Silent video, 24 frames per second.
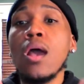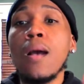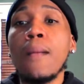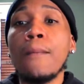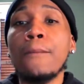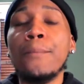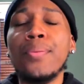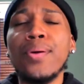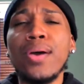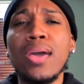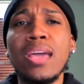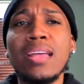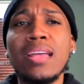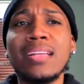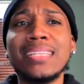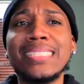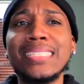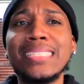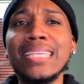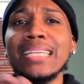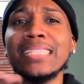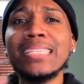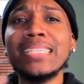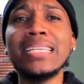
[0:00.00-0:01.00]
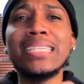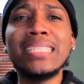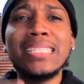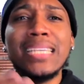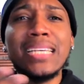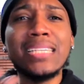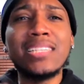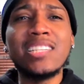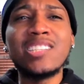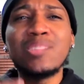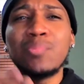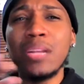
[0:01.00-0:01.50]
But season
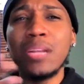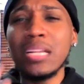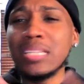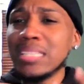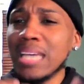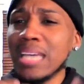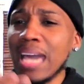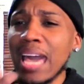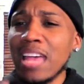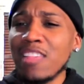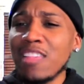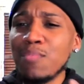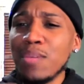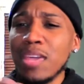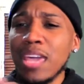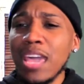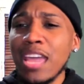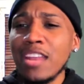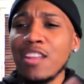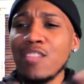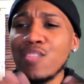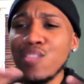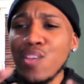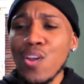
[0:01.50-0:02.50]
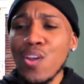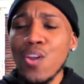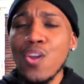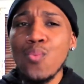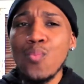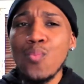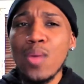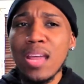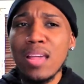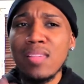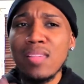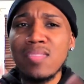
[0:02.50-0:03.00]
six is where the tides began to turn
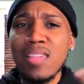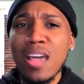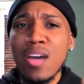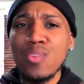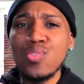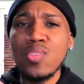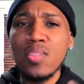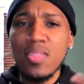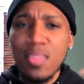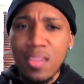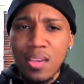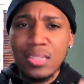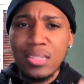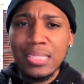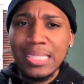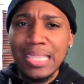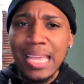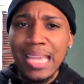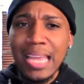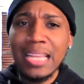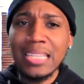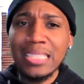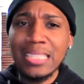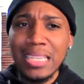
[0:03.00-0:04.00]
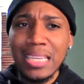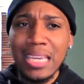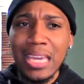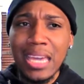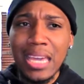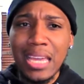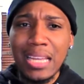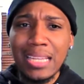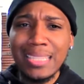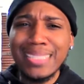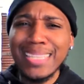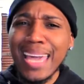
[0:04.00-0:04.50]
when I saw Gizelle say that to
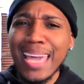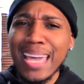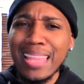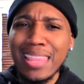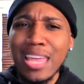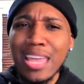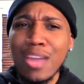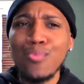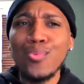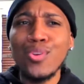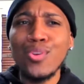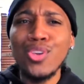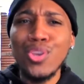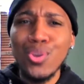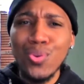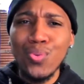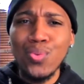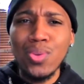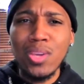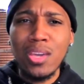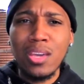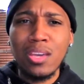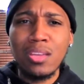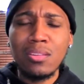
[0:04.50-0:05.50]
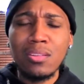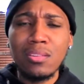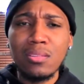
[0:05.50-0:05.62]
Candiace at that reunion.